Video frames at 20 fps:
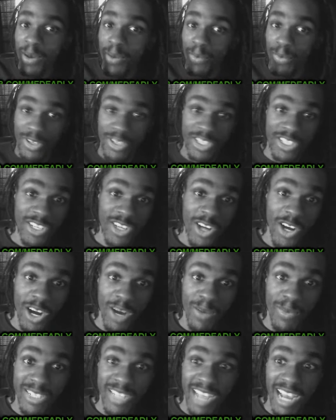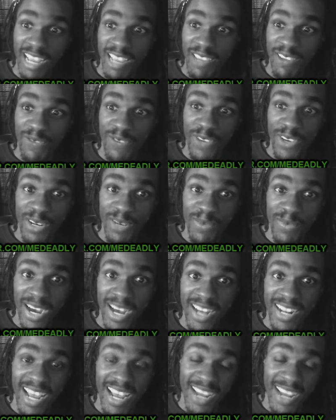put your comments how you feel about it.